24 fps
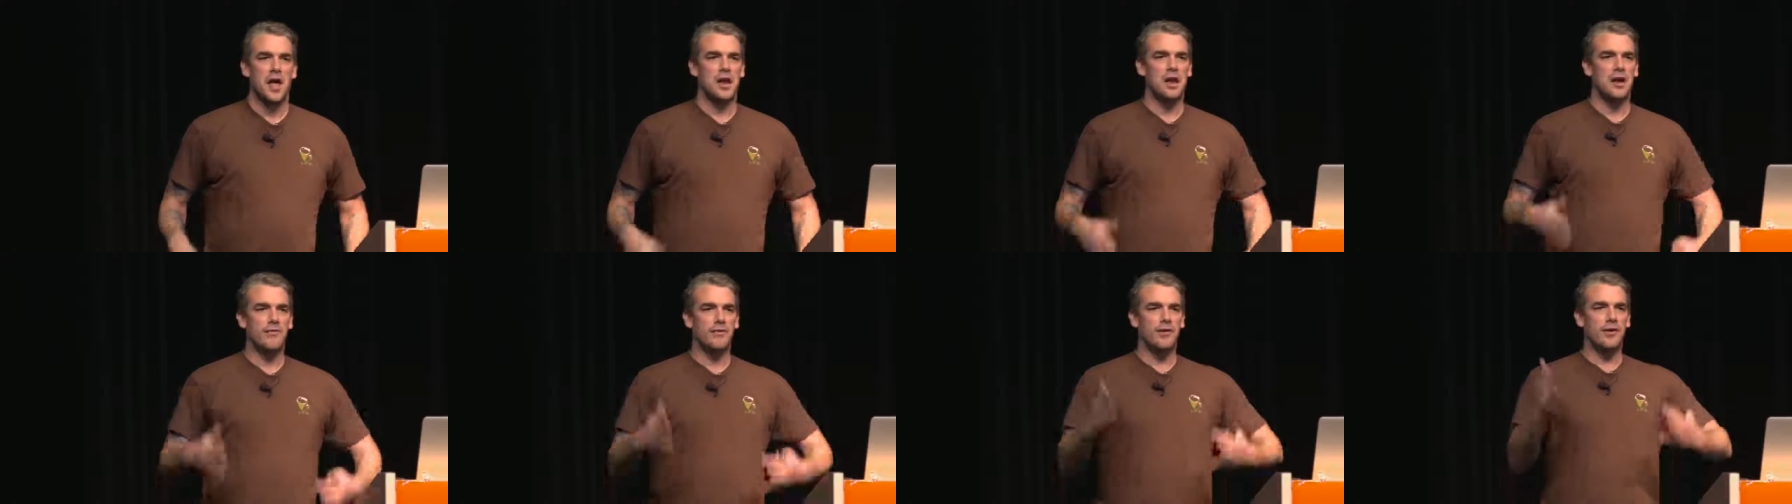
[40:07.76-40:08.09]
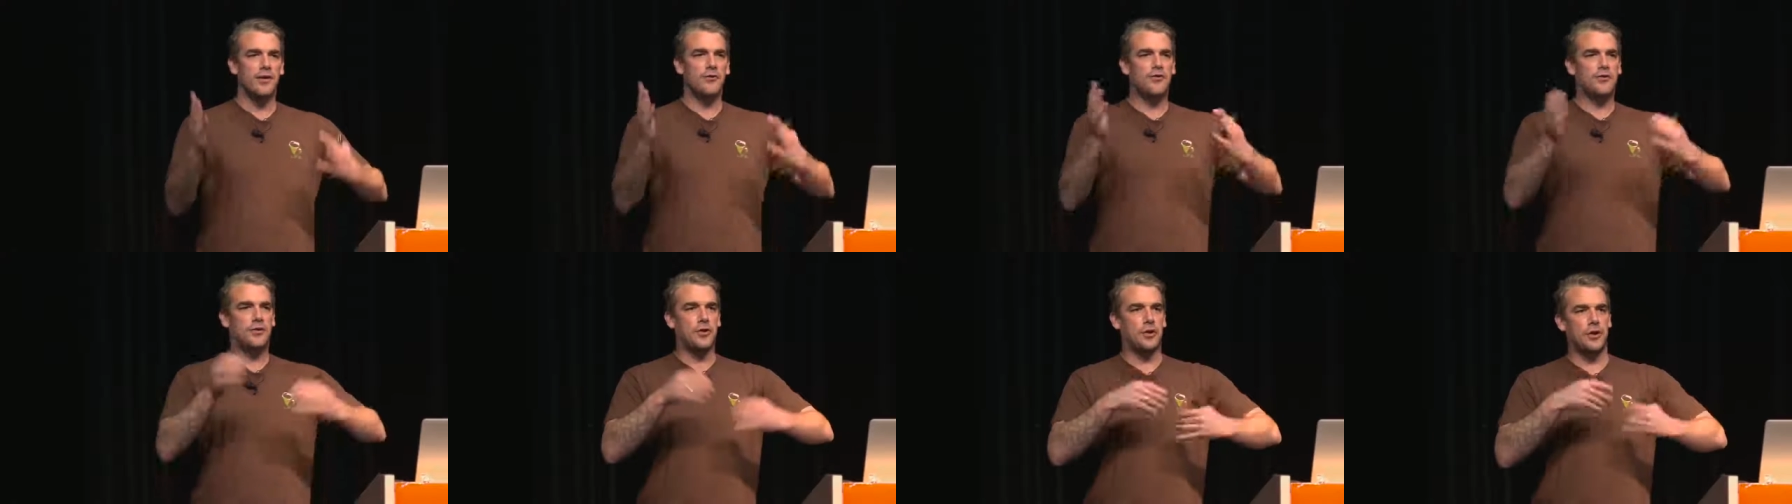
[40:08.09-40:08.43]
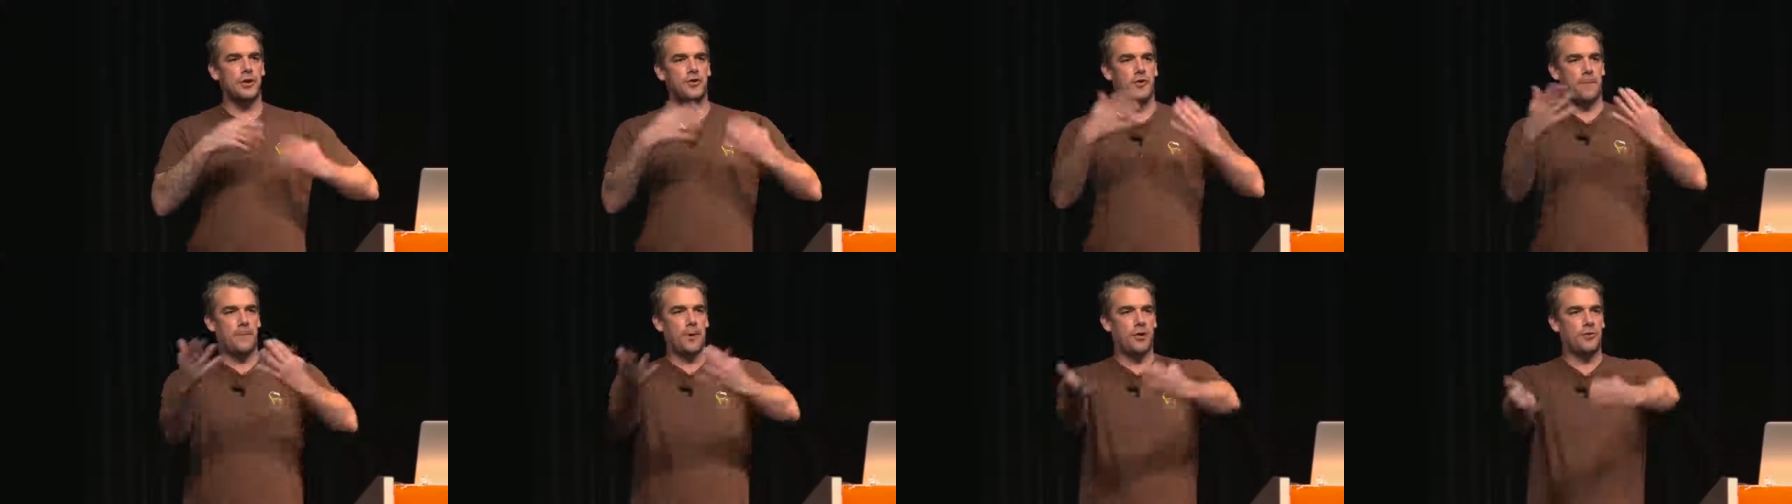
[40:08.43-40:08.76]
And everything's
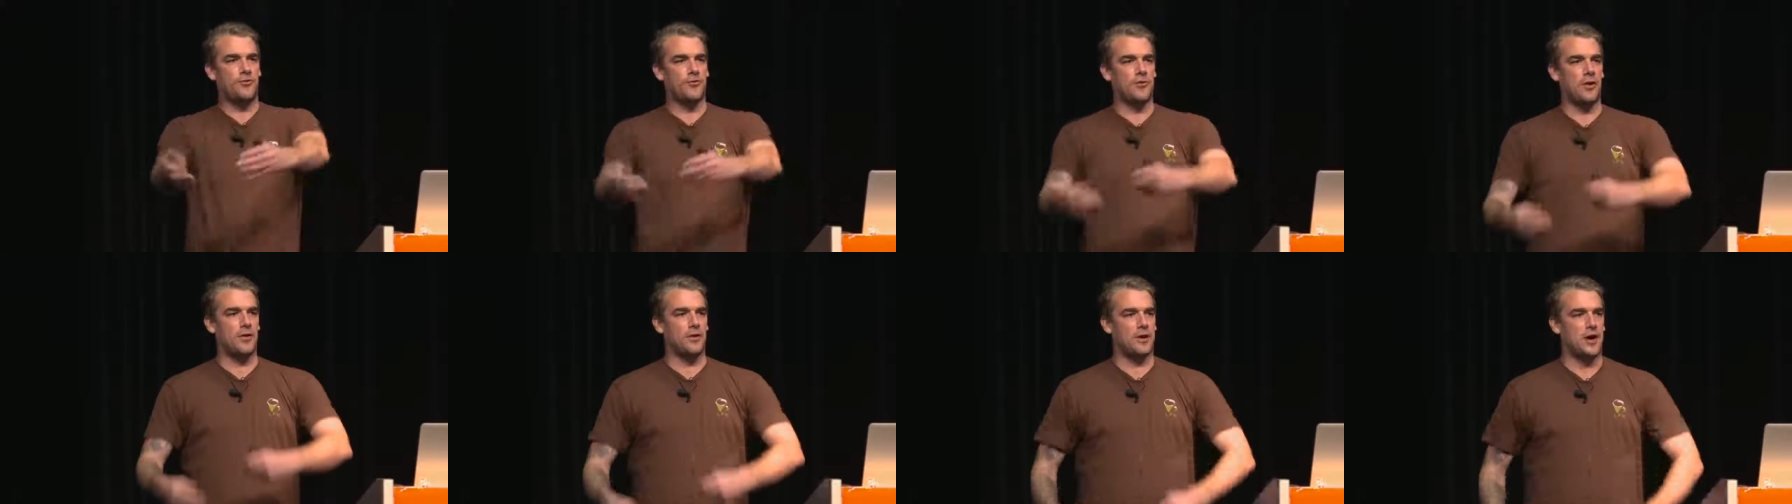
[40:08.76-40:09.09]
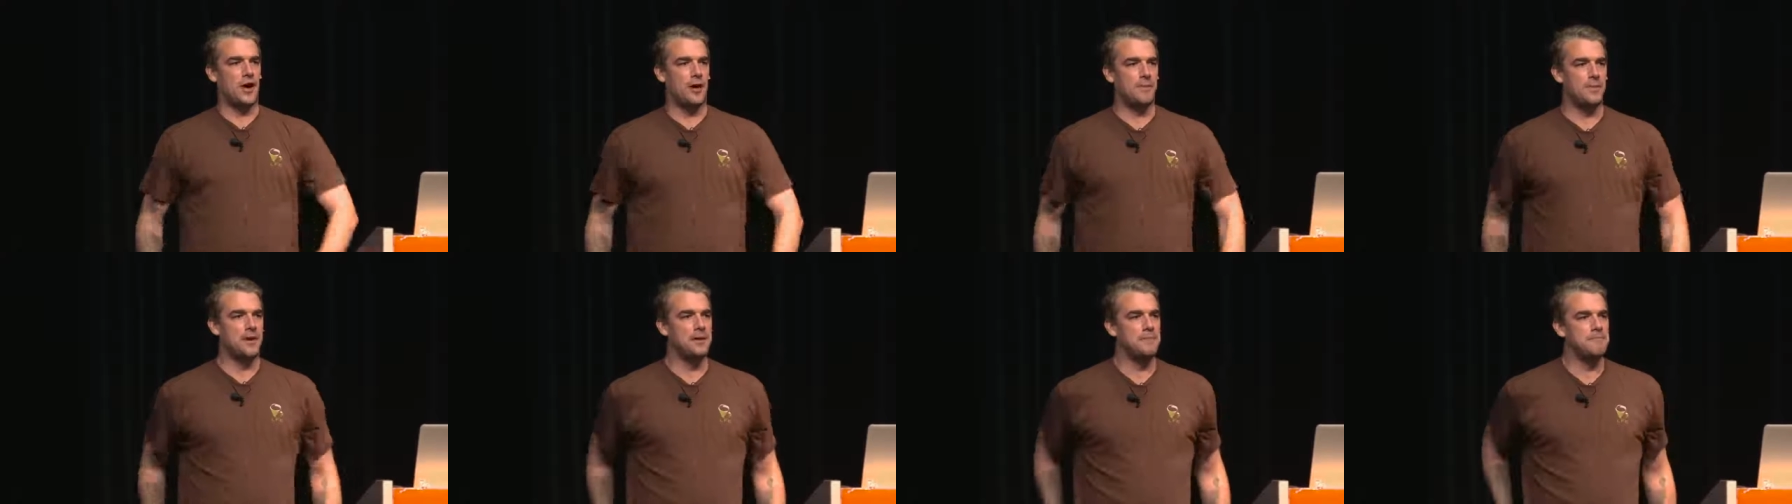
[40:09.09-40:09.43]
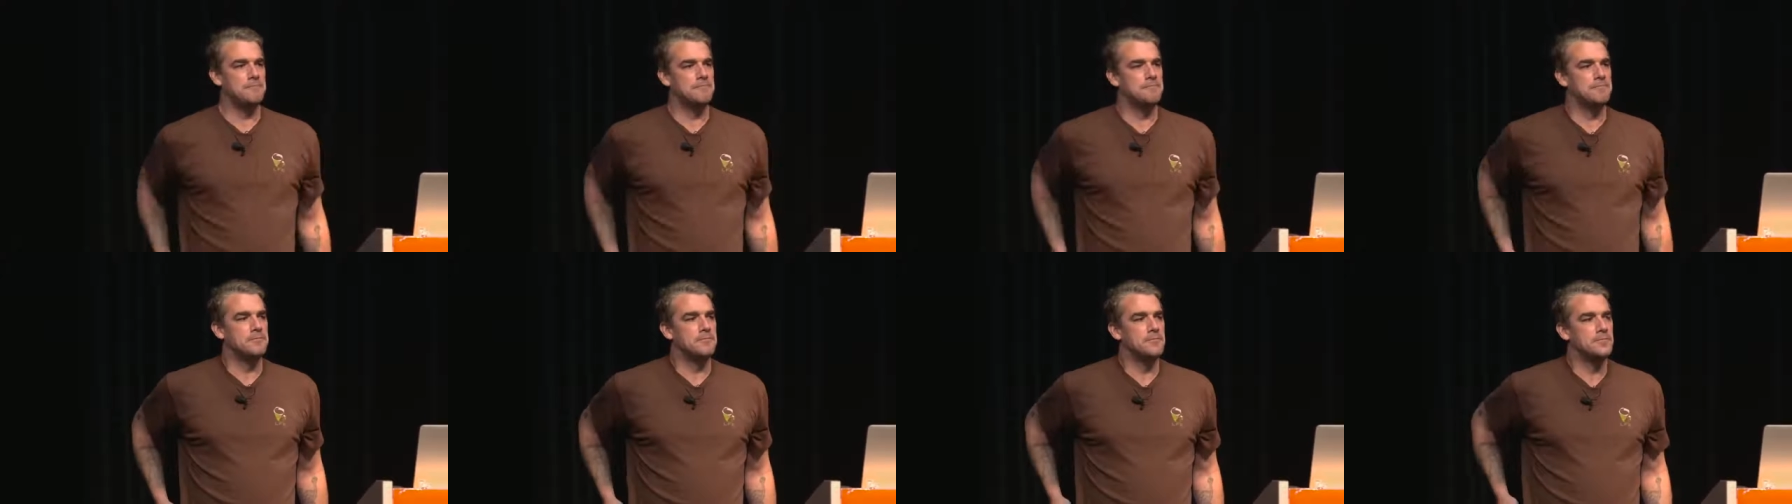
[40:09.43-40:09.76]
good. The posts start coming,